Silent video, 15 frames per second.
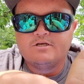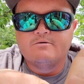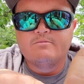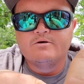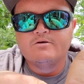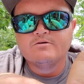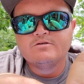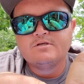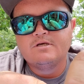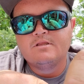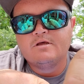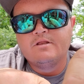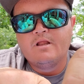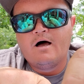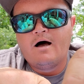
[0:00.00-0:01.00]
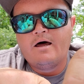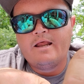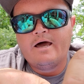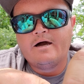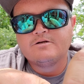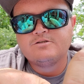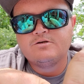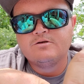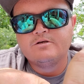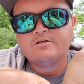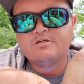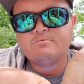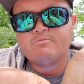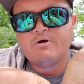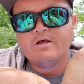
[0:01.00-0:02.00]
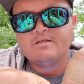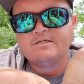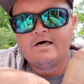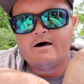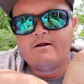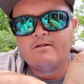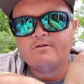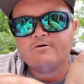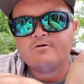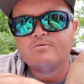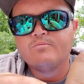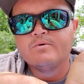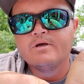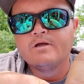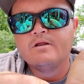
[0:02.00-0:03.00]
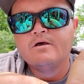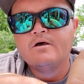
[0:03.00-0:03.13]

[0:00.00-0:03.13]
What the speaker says: but you'll see the knot actually spreads out a little bit.